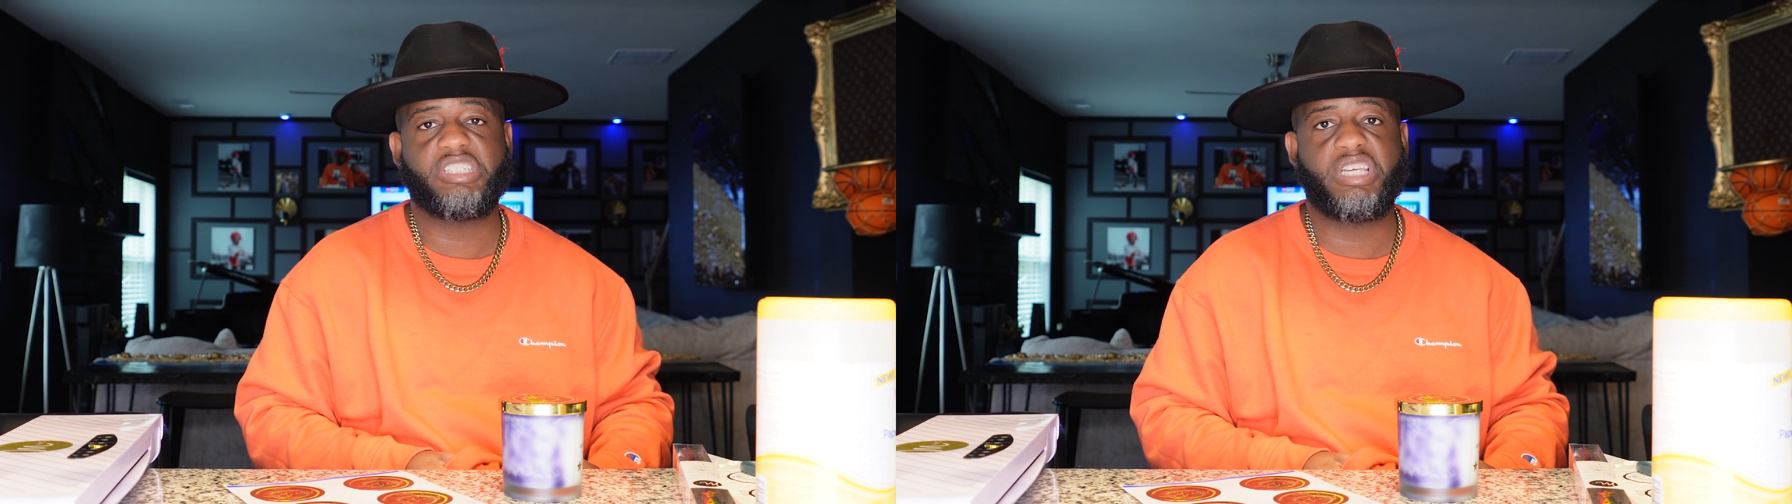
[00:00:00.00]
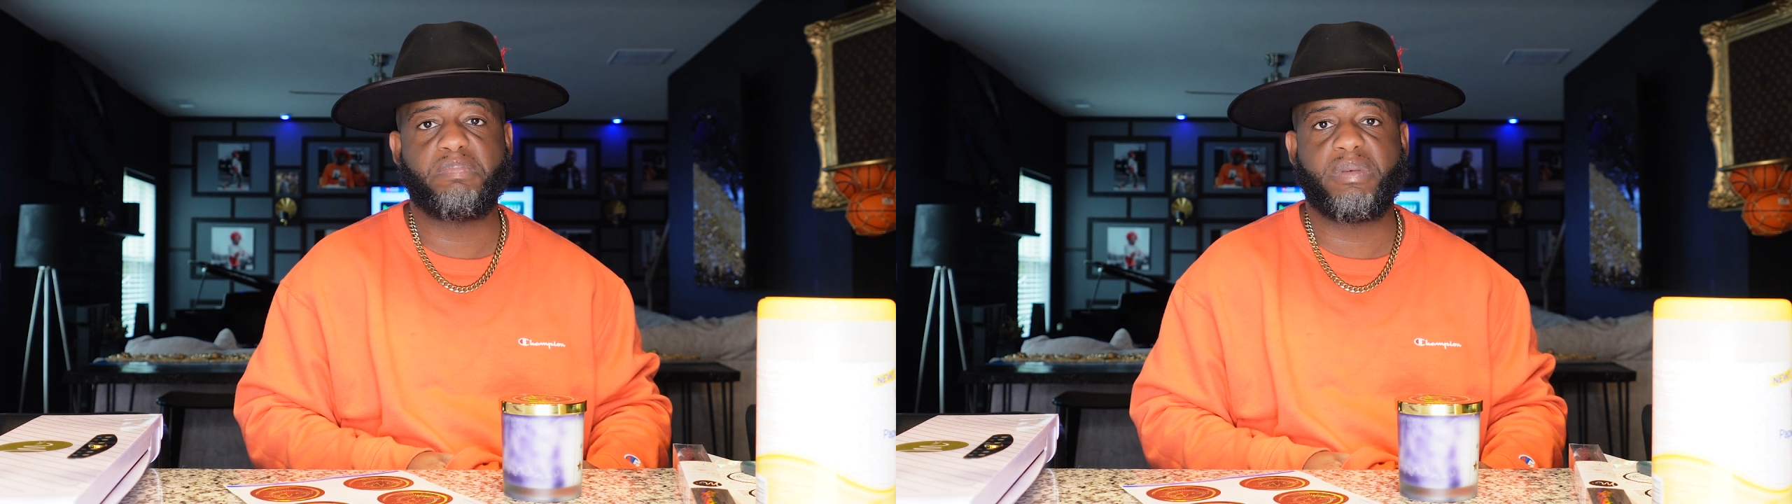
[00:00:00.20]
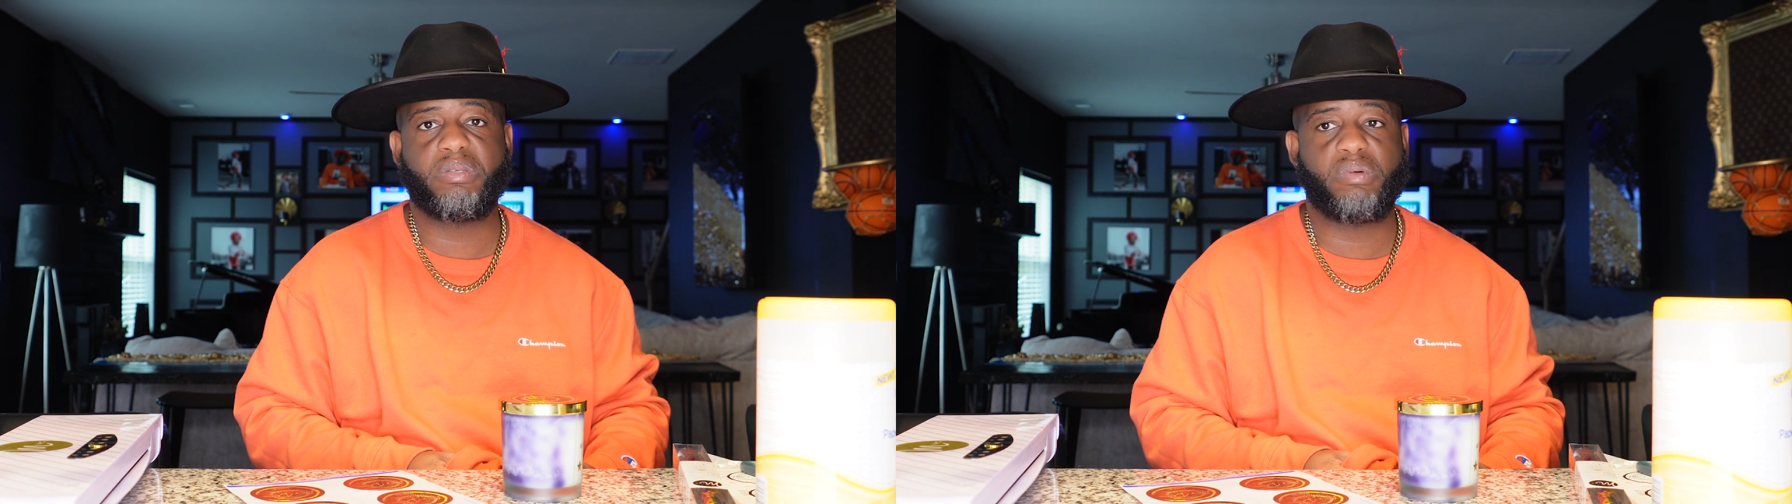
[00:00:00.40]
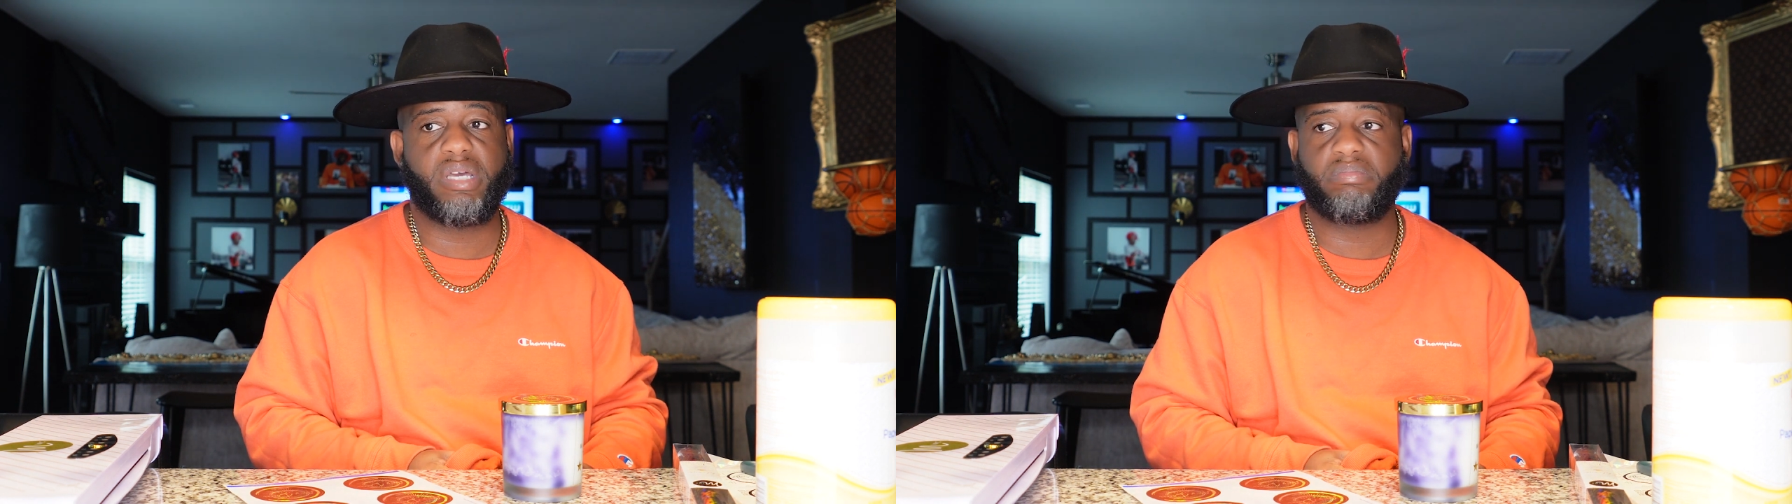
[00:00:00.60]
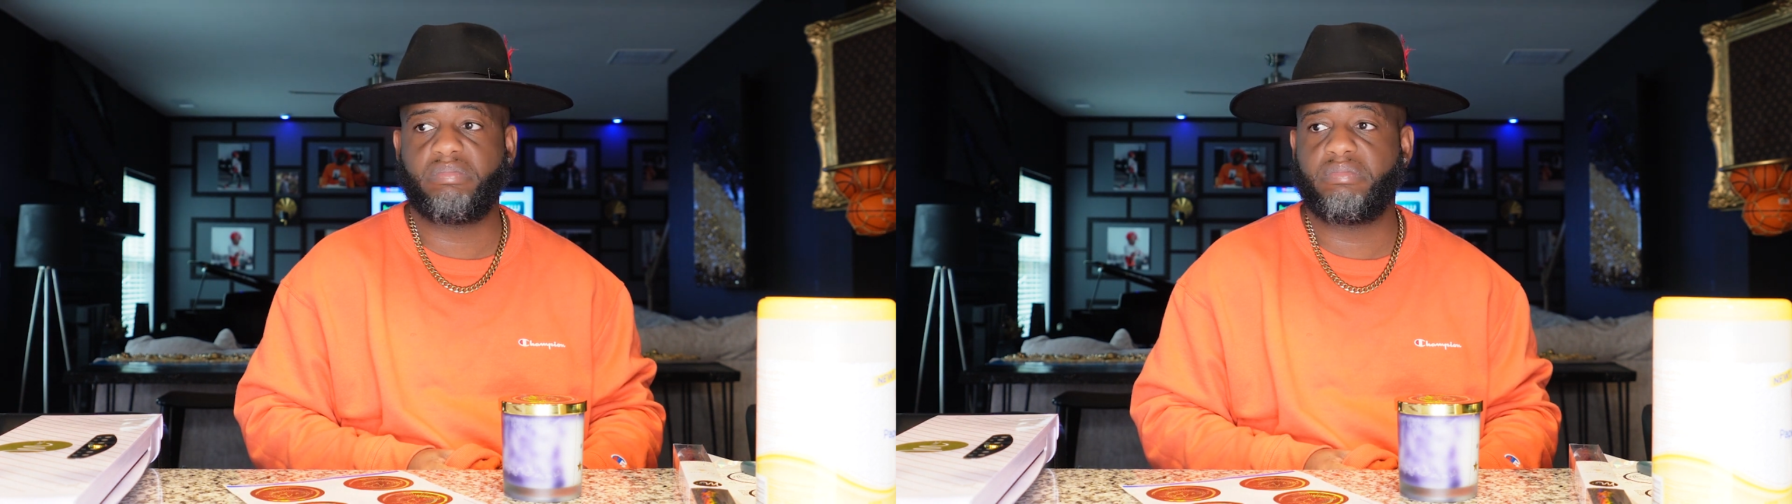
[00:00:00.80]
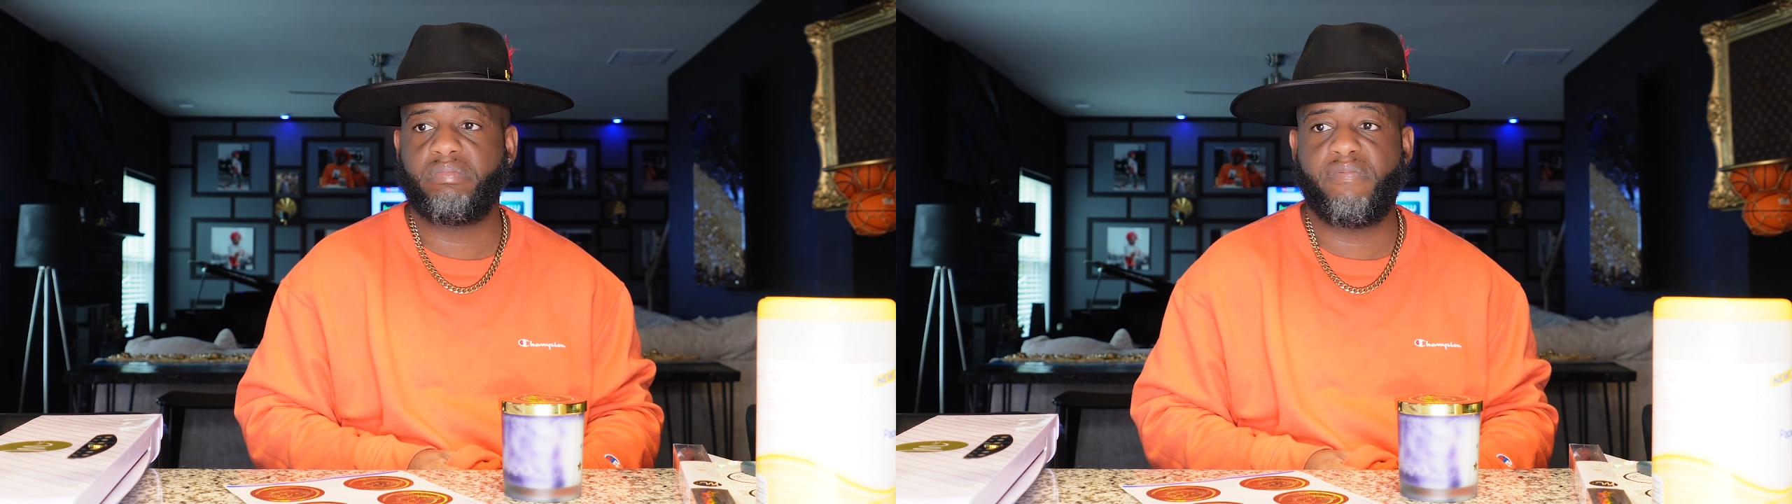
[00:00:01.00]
cheap as what,